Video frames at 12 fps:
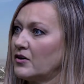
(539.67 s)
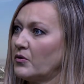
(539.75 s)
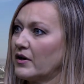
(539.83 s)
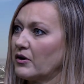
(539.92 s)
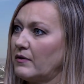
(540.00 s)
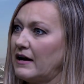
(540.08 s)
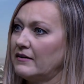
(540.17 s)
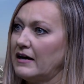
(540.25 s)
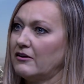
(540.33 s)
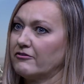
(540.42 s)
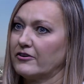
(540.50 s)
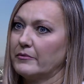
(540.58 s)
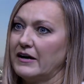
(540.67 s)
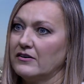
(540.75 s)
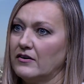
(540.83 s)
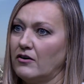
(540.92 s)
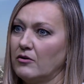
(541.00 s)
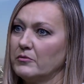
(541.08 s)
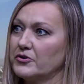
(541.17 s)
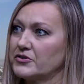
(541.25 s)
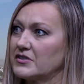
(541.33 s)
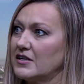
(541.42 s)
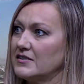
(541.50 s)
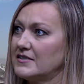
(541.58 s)
going around now for about
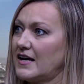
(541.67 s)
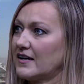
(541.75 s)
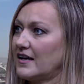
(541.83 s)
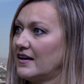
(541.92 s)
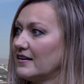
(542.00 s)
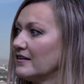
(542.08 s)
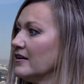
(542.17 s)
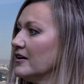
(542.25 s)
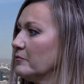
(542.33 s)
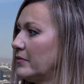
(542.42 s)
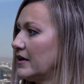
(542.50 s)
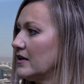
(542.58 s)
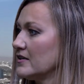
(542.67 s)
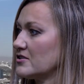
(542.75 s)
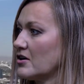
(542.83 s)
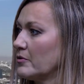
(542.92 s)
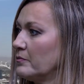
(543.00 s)
almost a decade, but it's